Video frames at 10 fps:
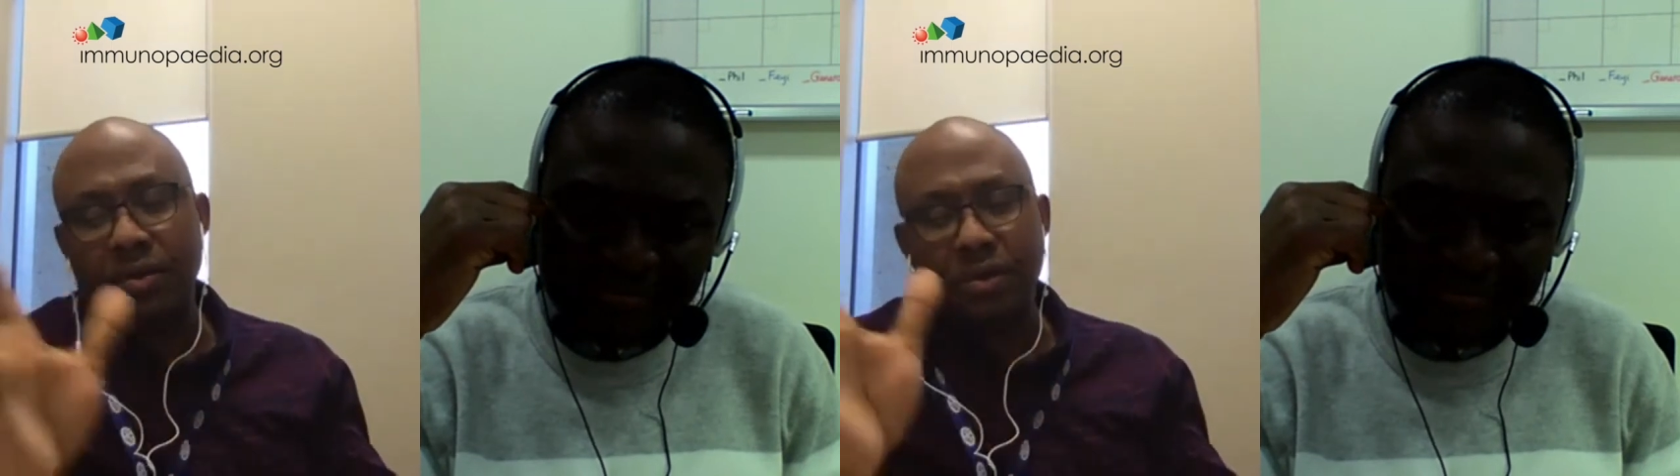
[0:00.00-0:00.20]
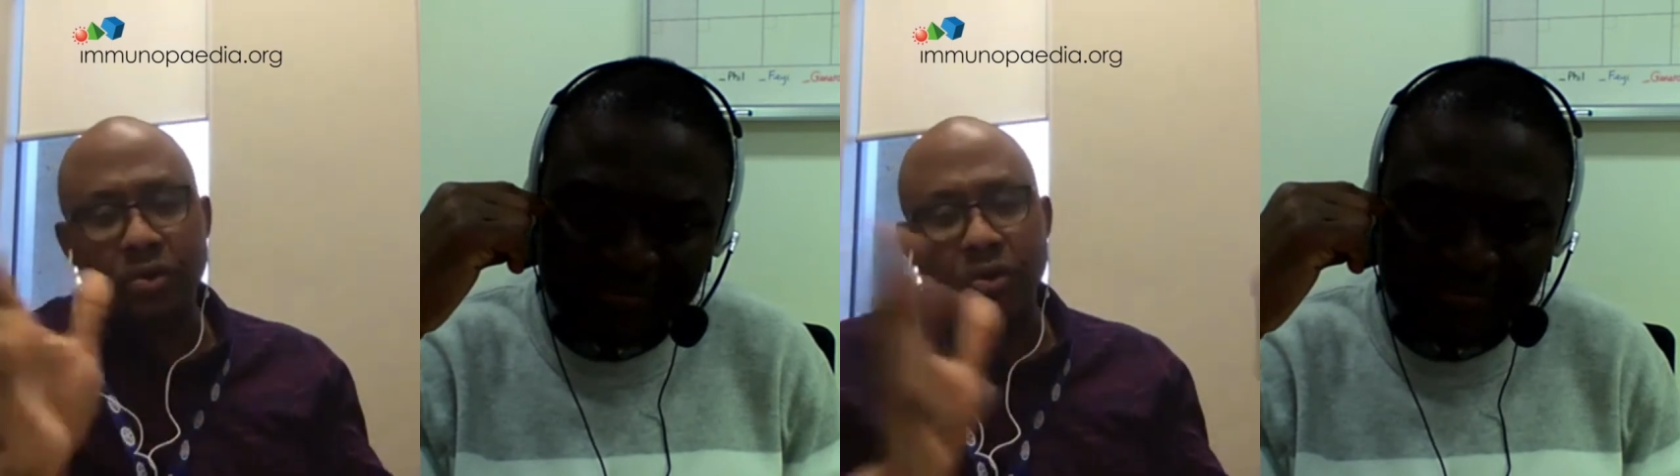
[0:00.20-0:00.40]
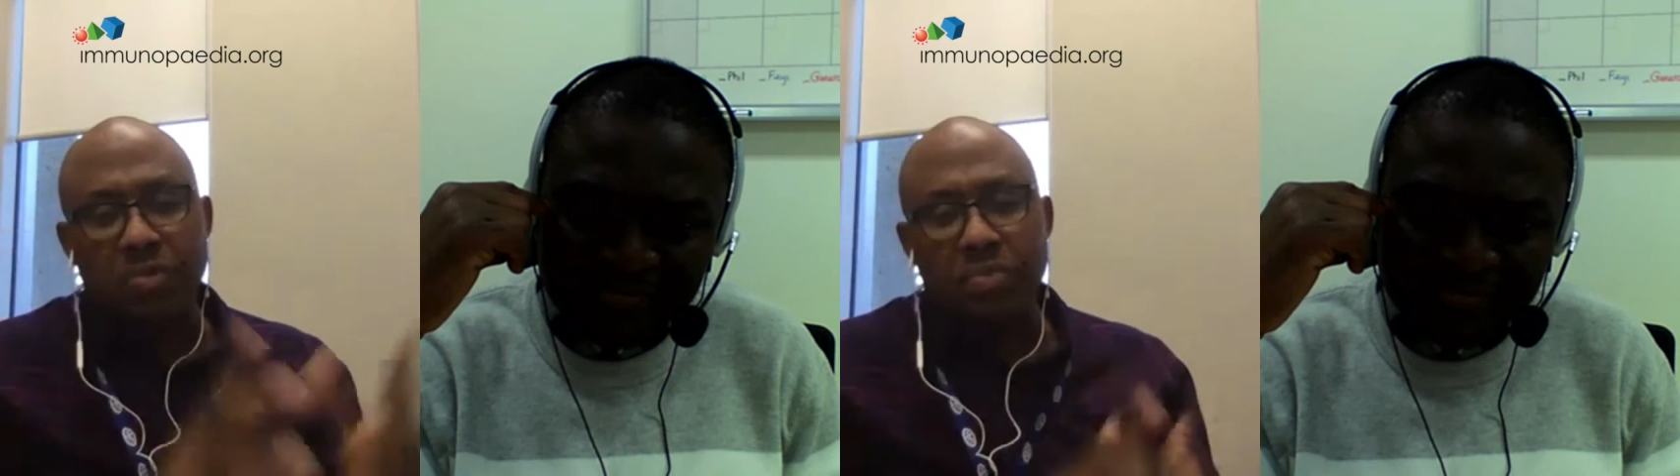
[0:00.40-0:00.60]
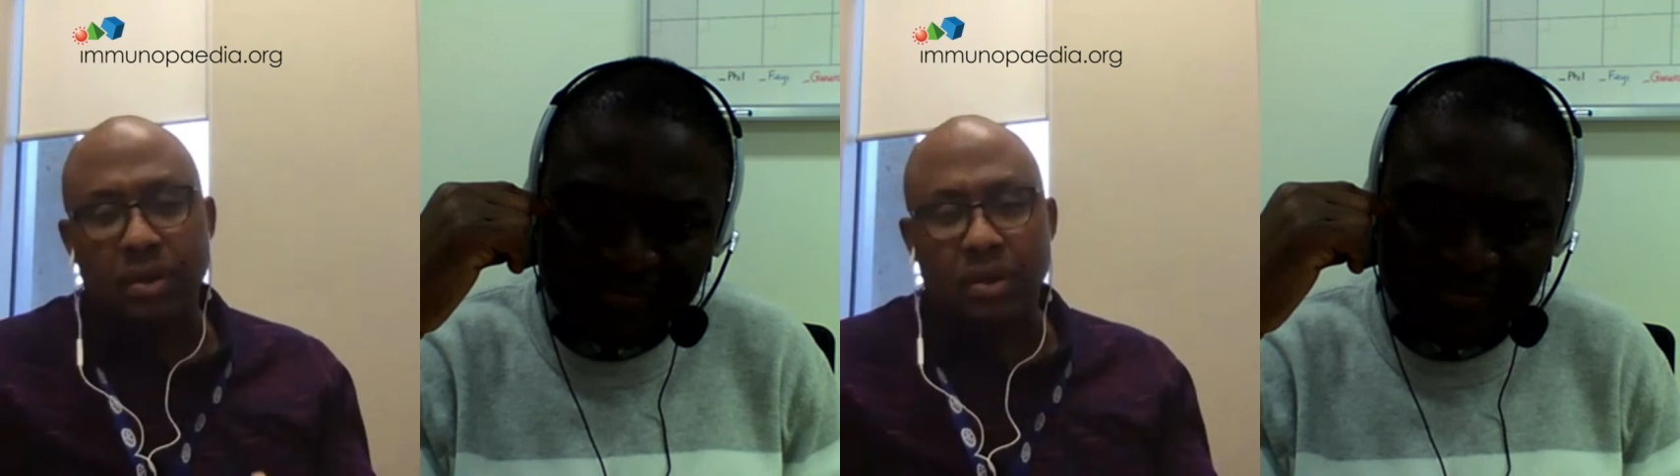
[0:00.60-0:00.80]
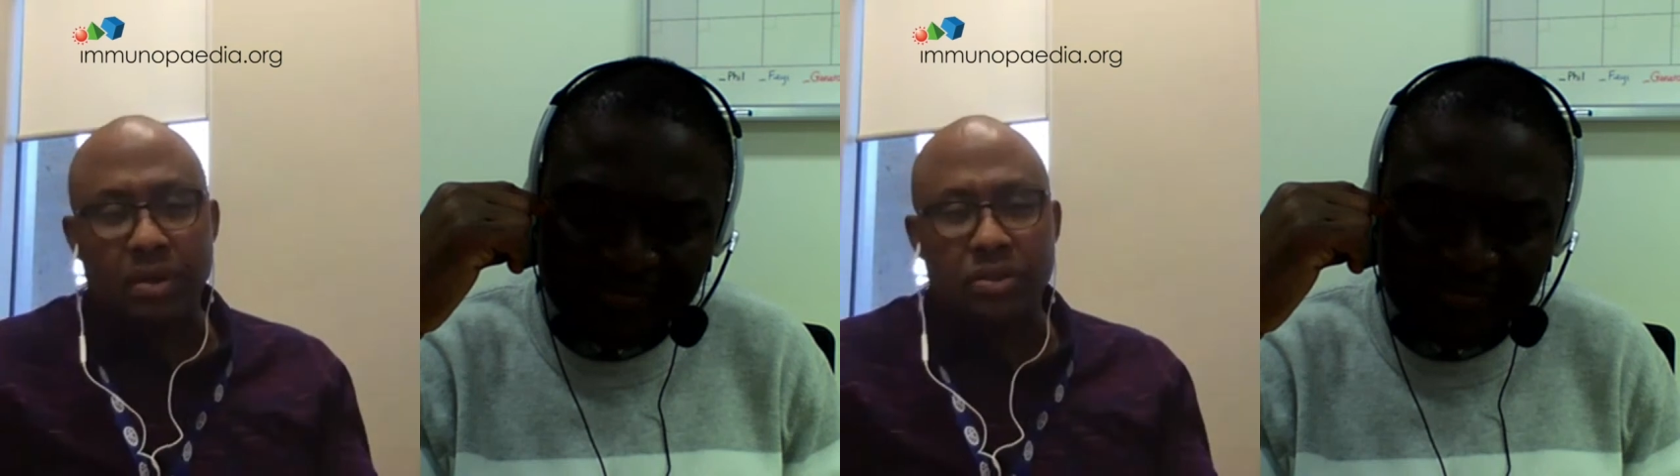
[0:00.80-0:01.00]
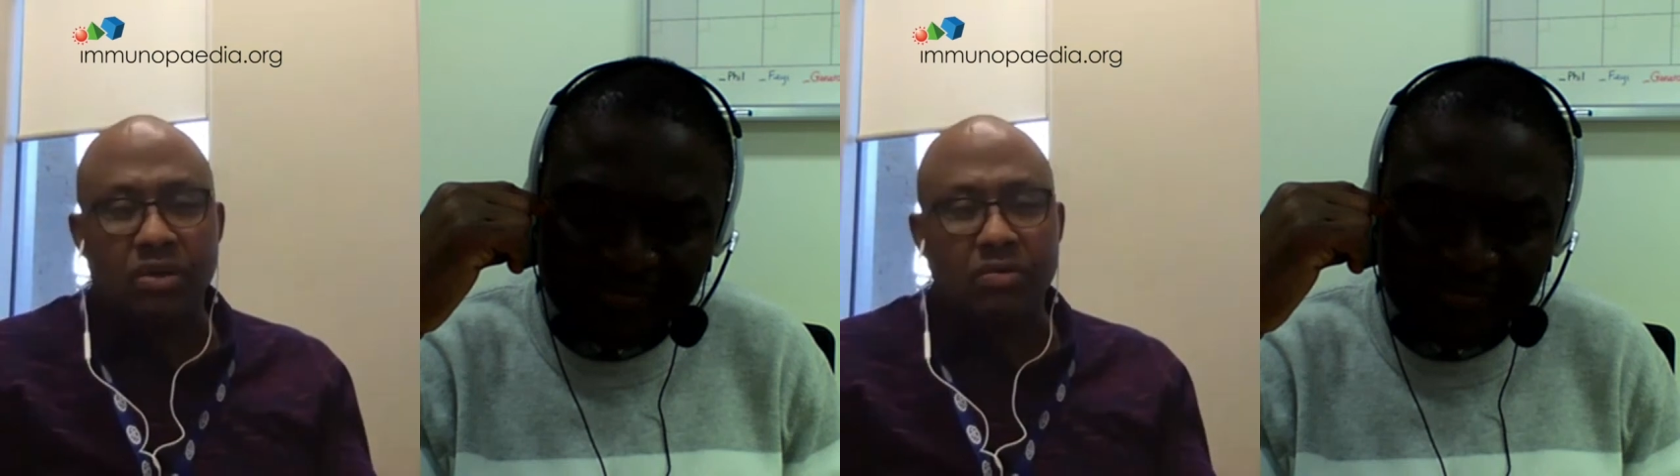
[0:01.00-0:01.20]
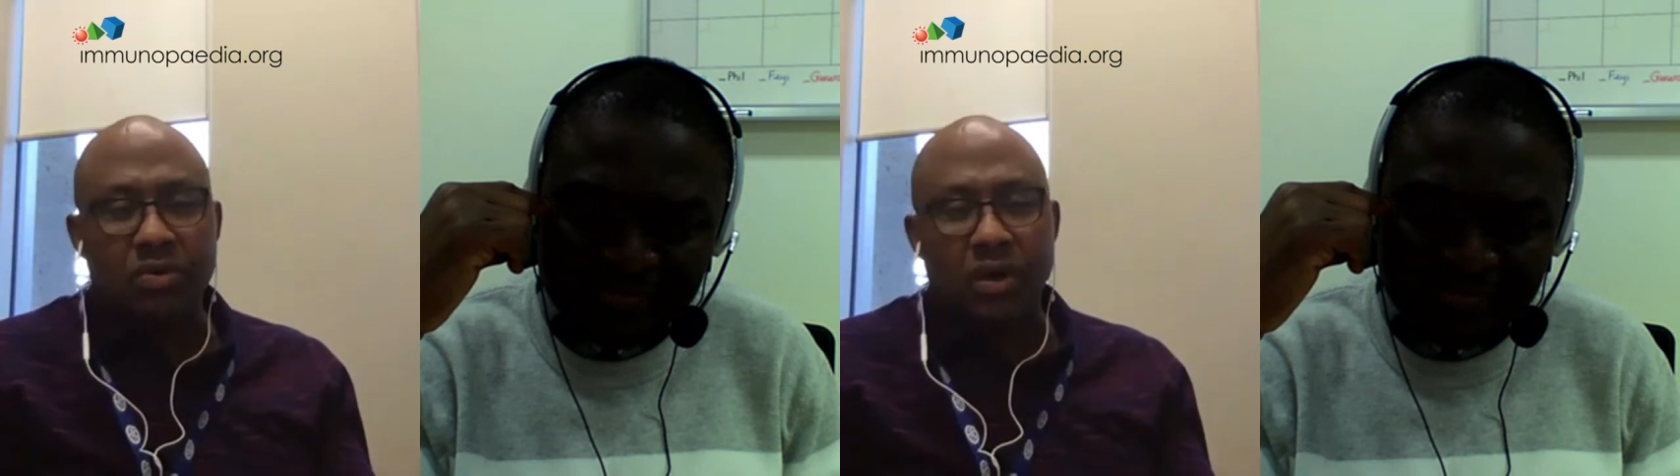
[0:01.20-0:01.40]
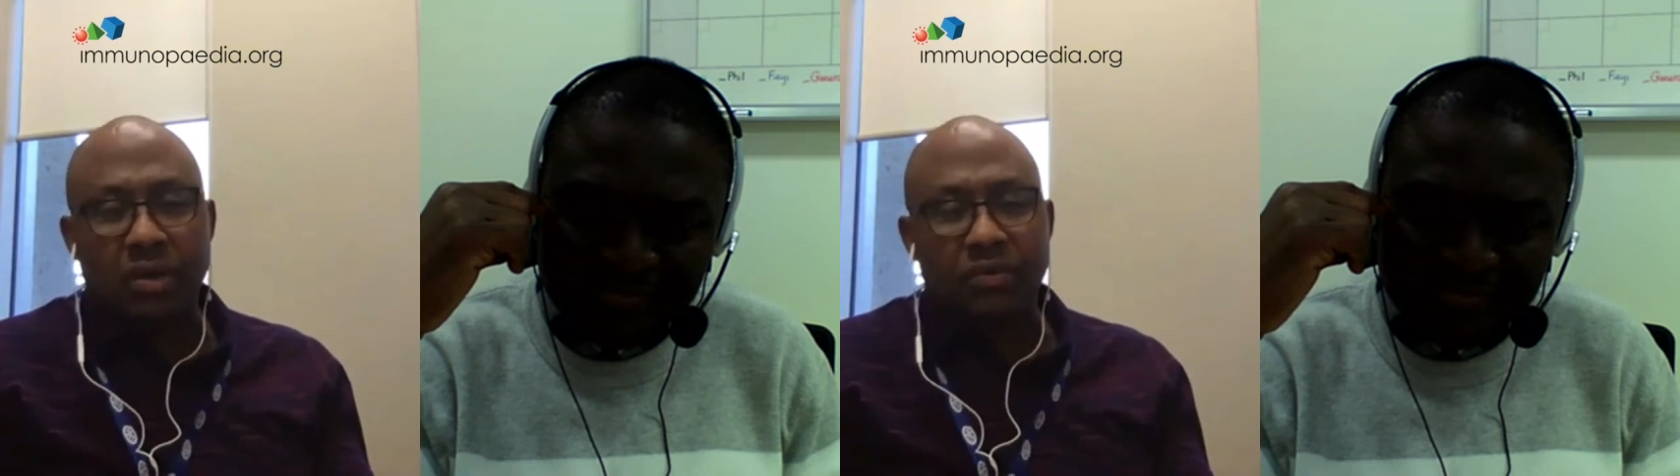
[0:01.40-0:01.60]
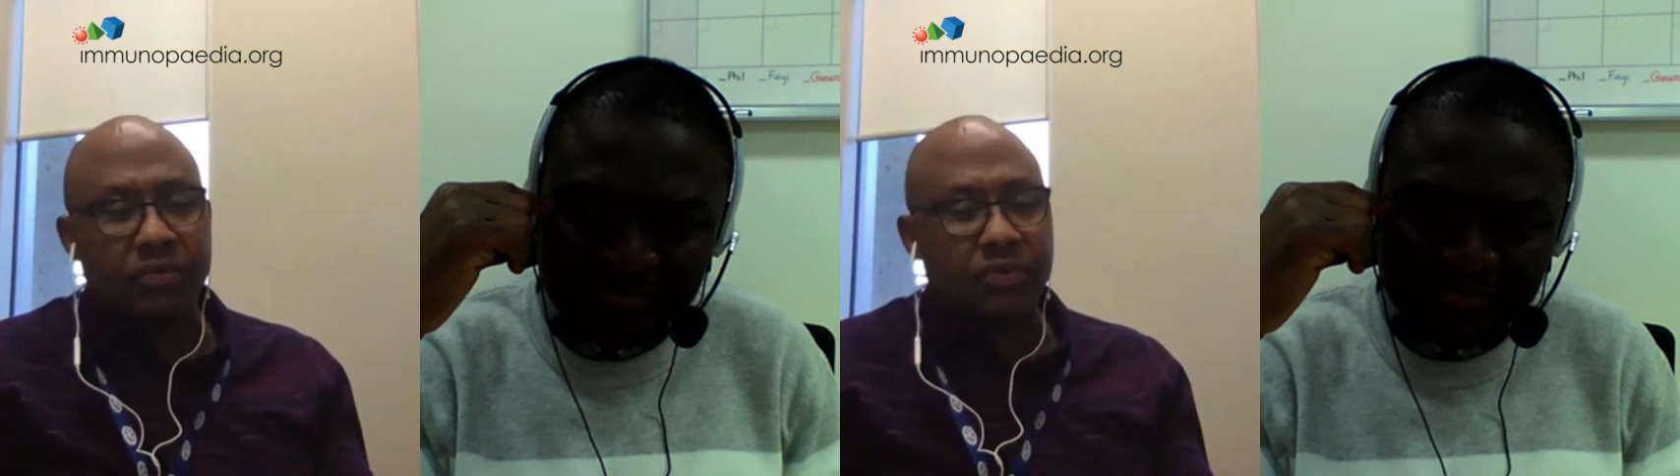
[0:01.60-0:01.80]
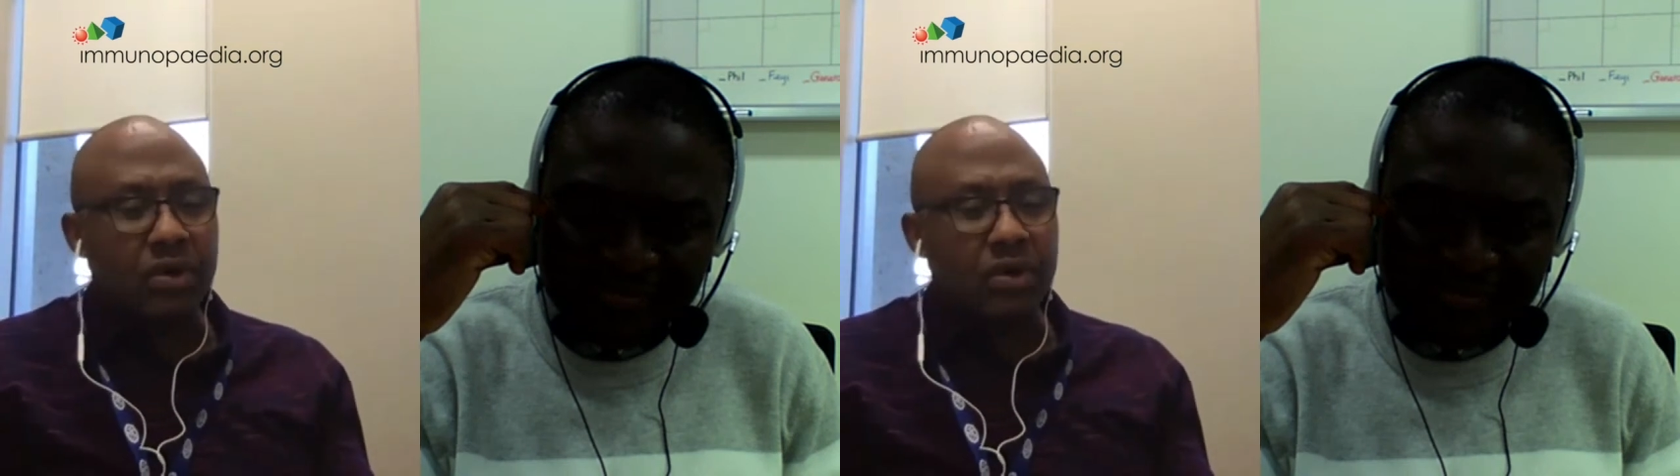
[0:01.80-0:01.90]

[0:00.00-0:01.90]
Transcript: you know, immunology of, of,